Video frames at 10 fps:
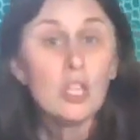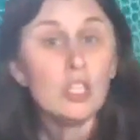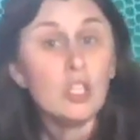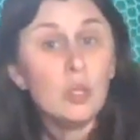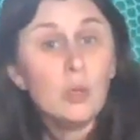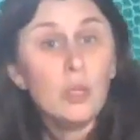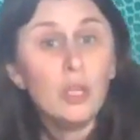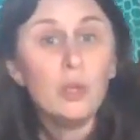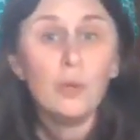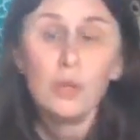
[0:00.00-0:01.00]
Do
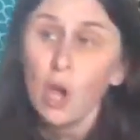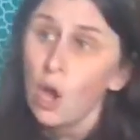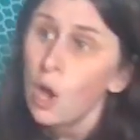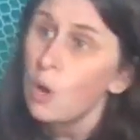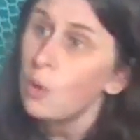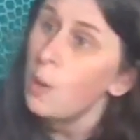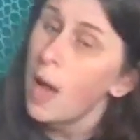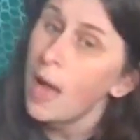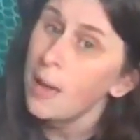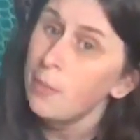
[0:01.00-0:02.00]
you know who
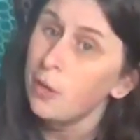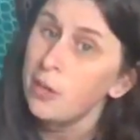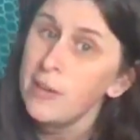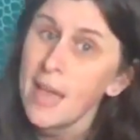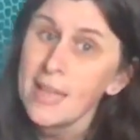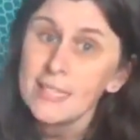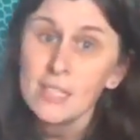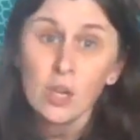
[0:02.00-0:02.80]
hibernates,